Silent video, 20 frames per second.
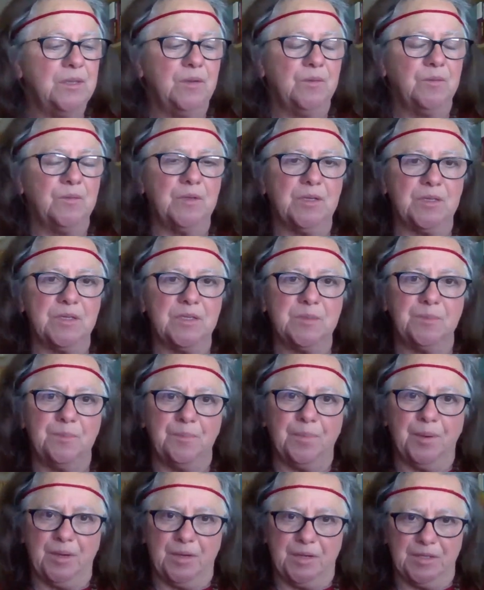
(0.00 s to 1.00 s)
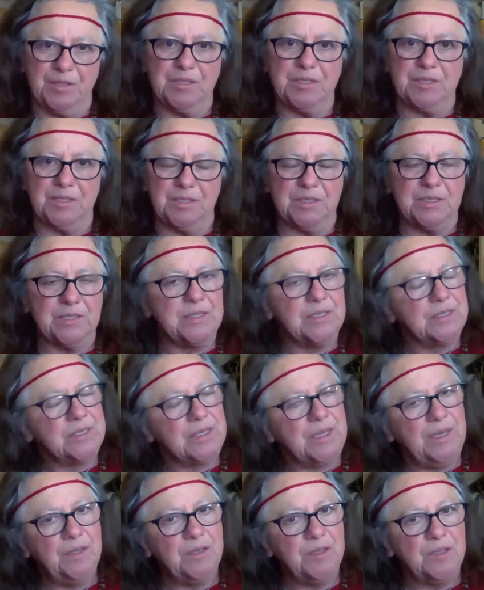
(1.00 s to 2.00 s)
was pause, sense, and
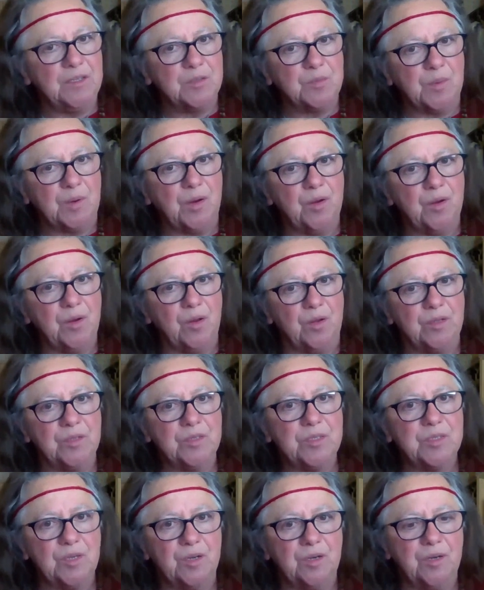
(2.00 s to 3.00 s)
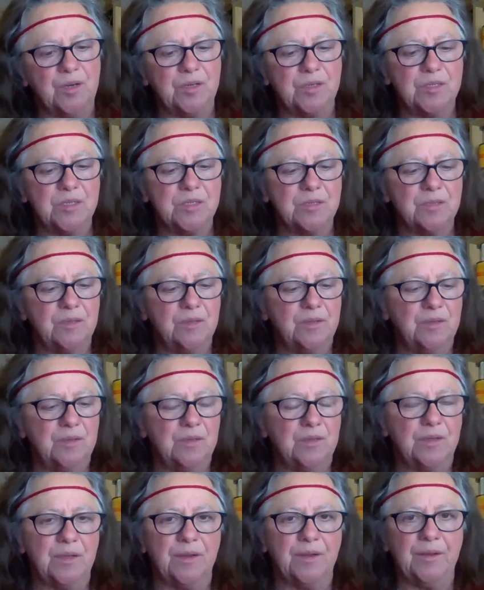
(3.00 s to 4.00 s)
scan is where it all starts.
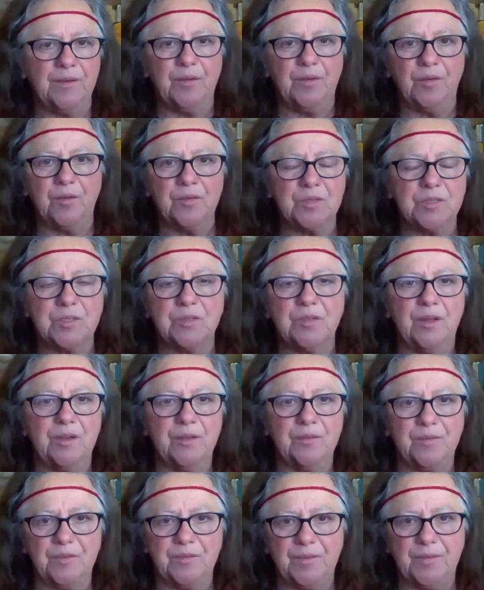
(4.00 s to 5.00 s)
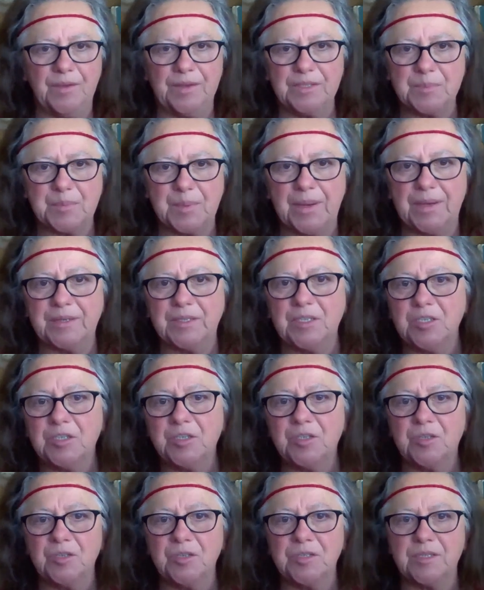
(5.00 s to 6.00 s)
Now, I know there's a lot of advanced
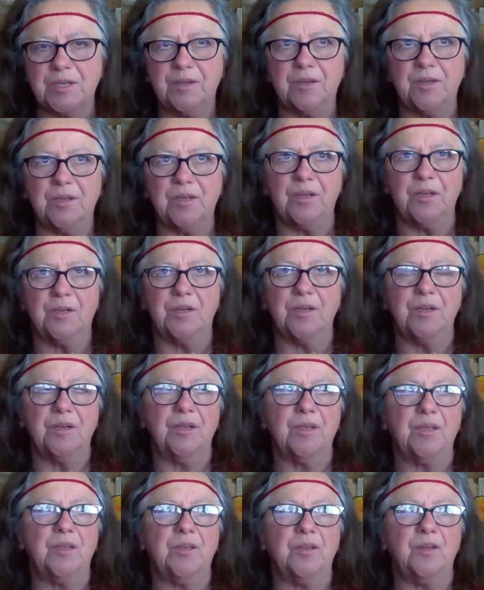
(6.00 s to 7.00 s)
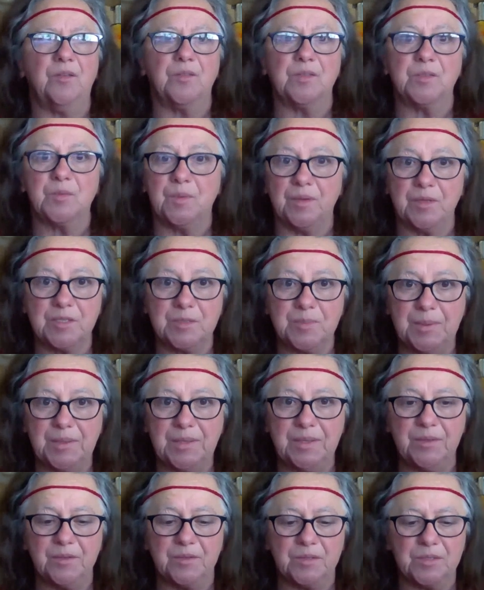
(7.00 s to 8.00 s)
practitioners out here, as well as
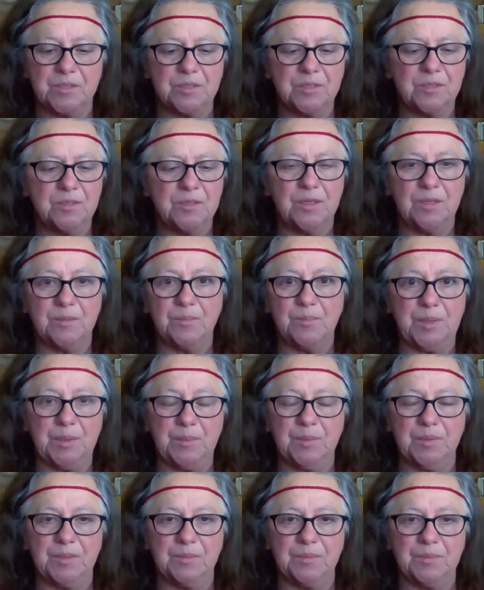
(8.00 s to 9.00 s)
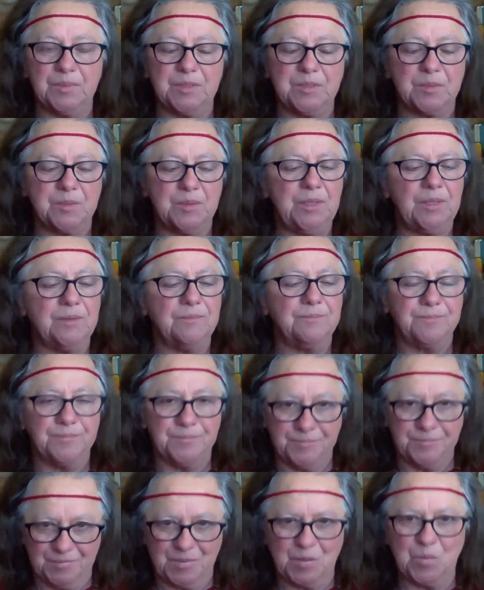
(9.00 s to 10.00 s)
beginners and people in between.
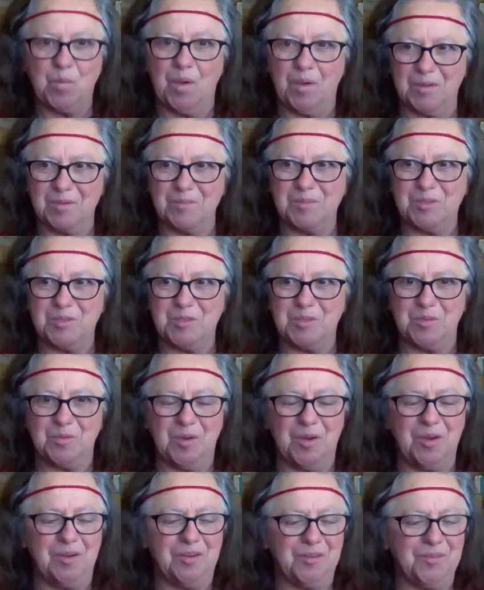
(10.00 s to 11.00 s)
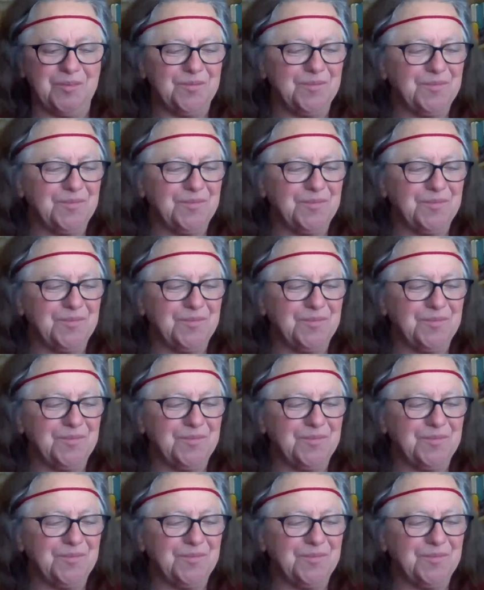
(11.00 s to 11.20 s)
Welcome to you all.